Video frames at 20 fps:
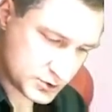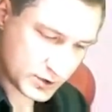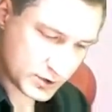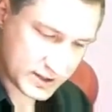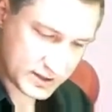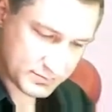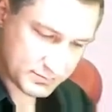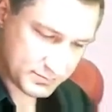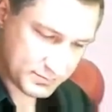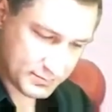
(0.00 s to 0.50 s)

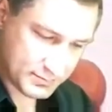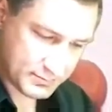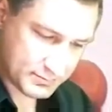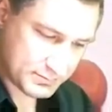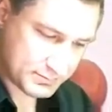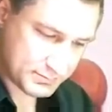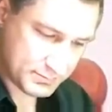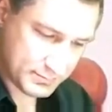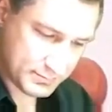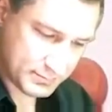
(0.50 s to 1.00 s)
joint
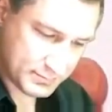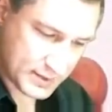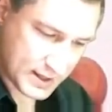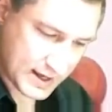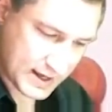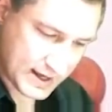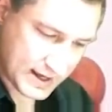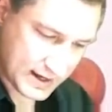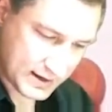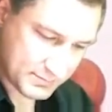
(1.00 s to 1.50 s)

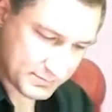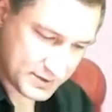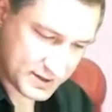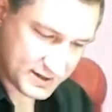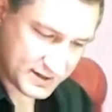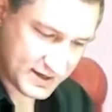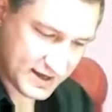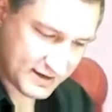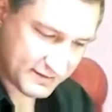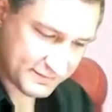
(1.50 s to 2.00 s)
uh,
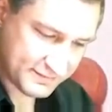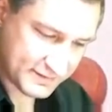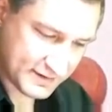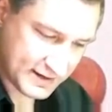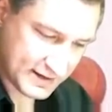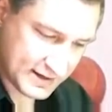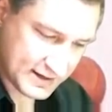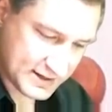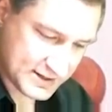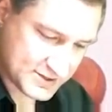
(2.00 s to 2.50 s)
PDF
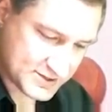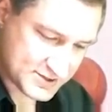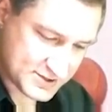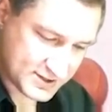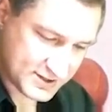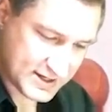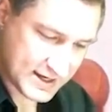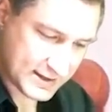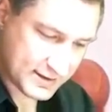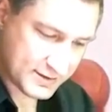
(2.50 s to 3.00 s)

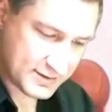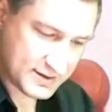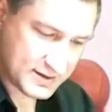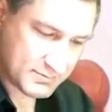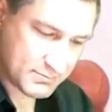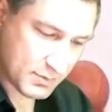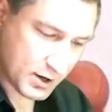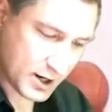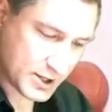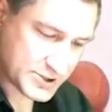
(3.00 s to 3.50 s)
to get
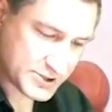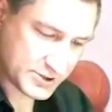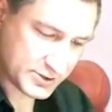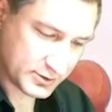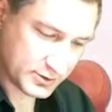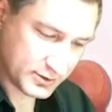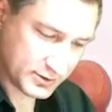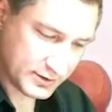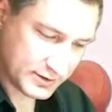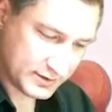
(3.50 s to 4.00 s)
the
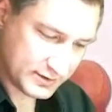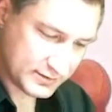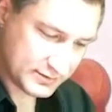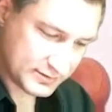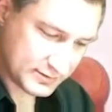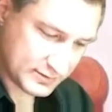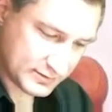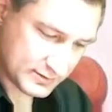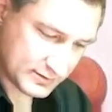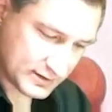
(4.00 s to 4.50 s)
marginal
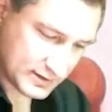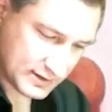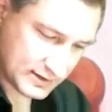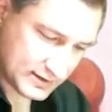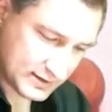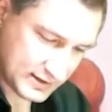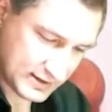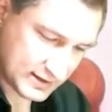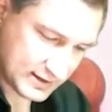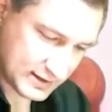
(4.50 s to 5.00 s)

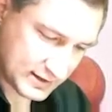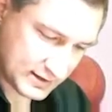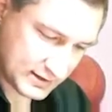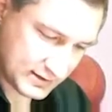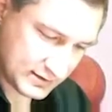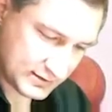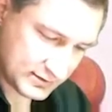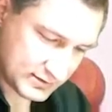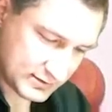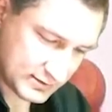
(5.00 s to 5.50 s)

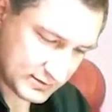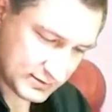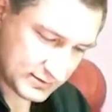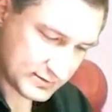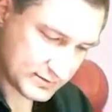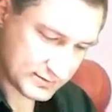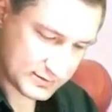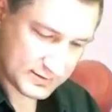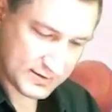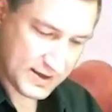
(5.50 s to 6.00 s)
in
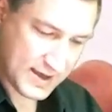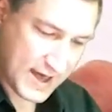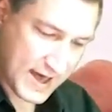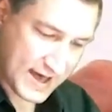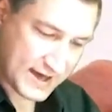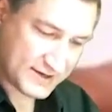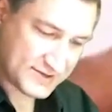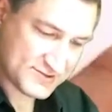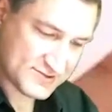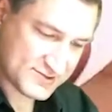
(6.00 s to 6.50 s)

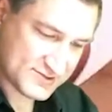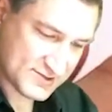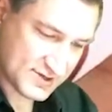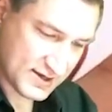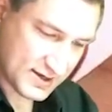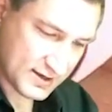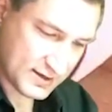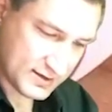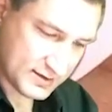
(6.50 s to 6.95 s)
x,